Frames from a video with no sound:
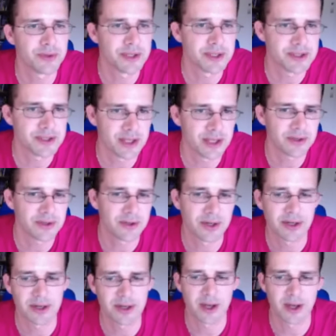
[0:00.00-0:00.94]
over the center,
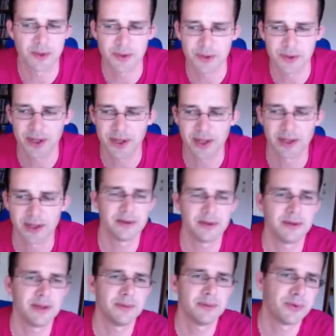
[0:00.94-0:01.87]
and how you
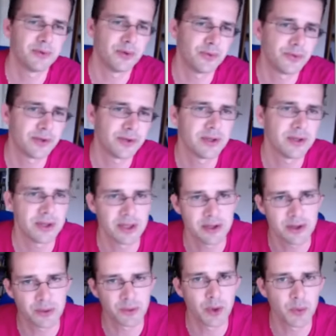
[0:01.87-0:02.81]
can improve it in
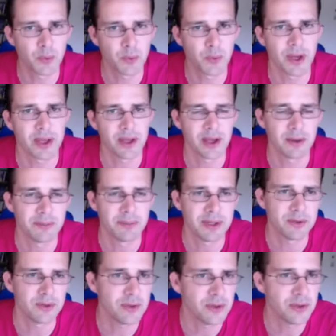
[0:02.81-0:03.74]
your own way. I
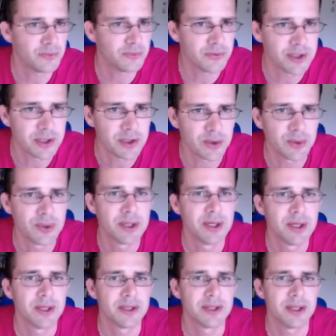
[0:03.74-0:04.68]
mean, do you feel
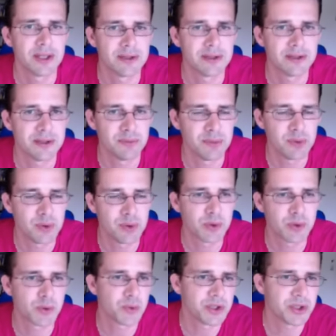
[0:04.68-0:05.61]
that the
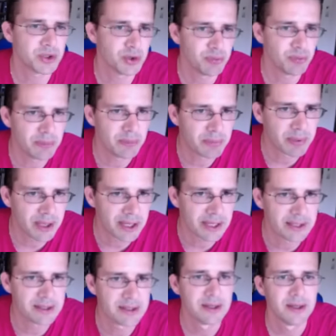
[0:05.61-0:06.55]
moves which should be
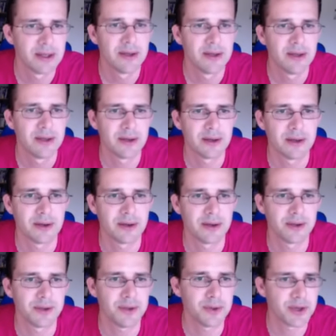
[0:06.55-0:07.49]
played,
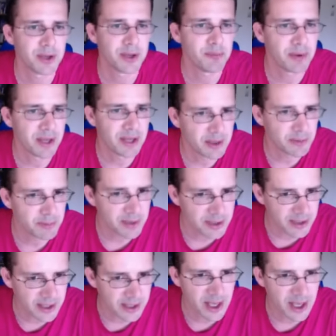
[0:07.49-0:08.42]
uh, you can play them
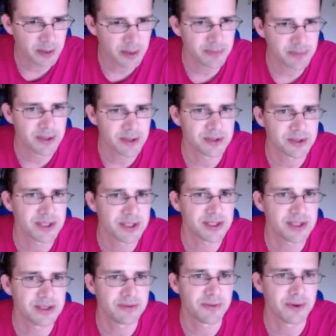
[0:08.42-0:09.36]
in the game? Because
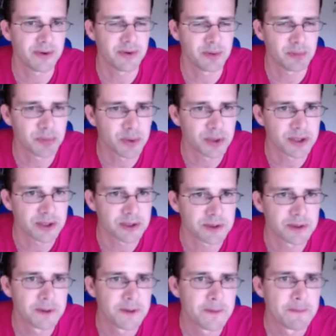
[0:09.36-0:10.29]
this is very
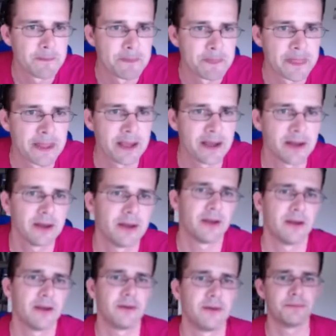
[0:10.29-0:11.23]
important.
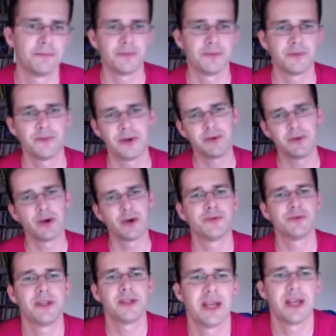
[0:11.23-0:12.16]
Um, very
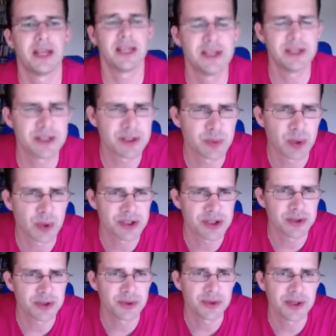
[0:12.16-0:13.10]
often, I just
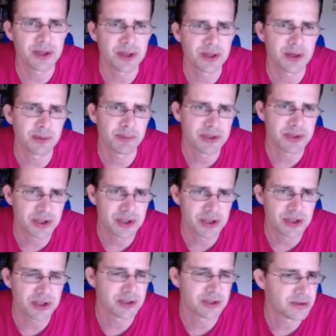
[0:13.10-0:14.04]
watch to the
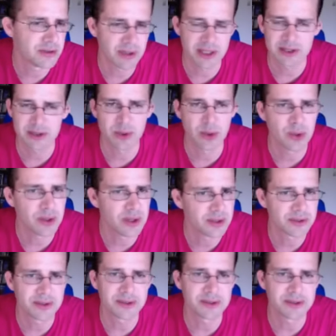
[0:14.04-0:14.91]
positions as long